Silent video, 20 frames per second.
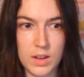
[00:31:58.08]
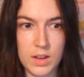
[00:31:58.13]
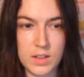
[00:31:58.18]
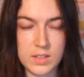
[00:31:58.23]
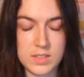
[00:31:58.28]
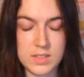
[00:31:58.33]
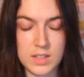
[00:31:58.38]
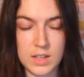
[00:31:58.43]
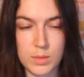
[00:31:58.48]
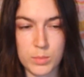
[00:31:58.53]
a
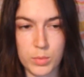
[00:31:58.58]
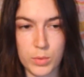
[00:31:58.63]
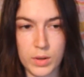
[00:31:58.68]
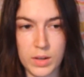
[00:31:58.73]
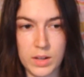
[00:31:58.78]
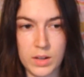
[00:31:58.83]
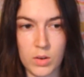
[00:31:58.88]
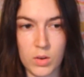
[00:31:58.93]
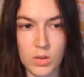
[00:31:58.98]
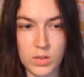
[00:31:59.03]

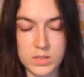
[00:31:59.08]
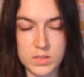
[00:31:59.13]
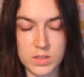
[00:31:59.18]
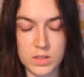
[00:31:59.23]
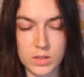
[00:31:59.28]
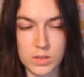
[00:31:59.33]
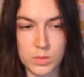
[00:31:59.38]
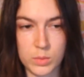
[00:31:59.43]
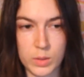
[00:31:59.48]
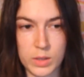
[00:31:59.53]
standpoint
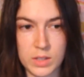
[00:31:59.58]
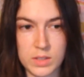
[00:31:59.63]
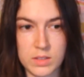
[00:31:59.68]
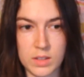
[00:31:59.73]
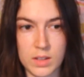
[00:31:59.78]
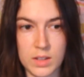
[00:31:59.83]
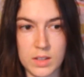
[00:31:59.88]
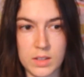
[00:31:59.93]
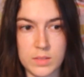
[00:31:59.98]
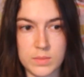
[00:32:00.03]
also where it's
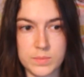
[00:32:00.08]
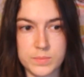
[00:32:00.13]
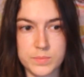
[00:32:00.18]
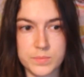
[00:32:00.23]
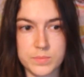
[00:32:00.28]
like,